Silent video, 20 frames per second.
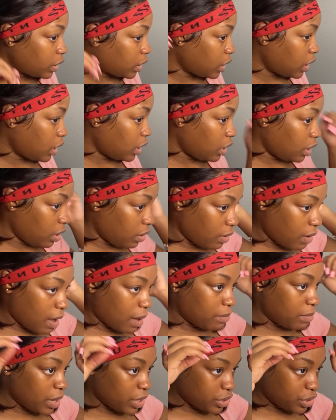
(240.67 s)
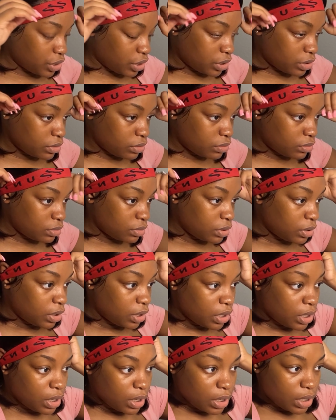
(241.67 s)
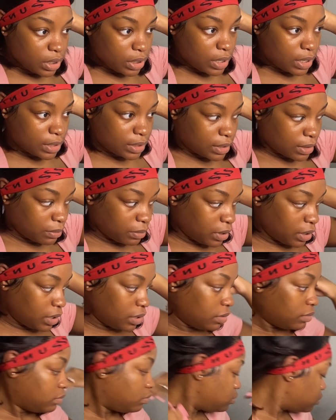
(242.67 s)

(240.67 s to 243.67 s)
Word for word: I'm not sure. That's something